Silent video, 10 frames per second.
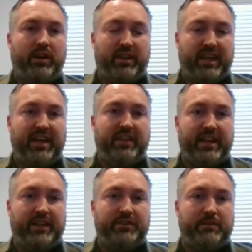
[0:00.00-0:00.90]
thing
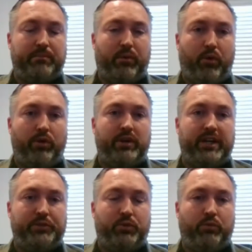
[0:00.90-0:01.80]
that is important,
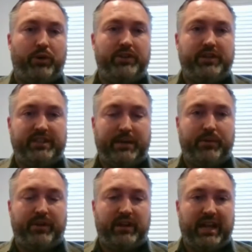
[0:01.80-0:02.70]
is when we sit down
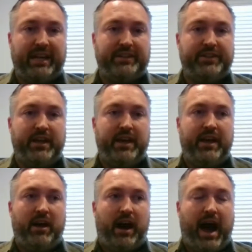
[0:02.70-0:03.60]
with clients,
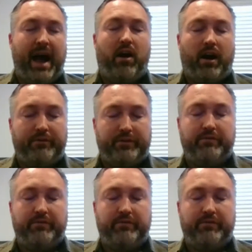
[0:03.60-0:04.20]
I often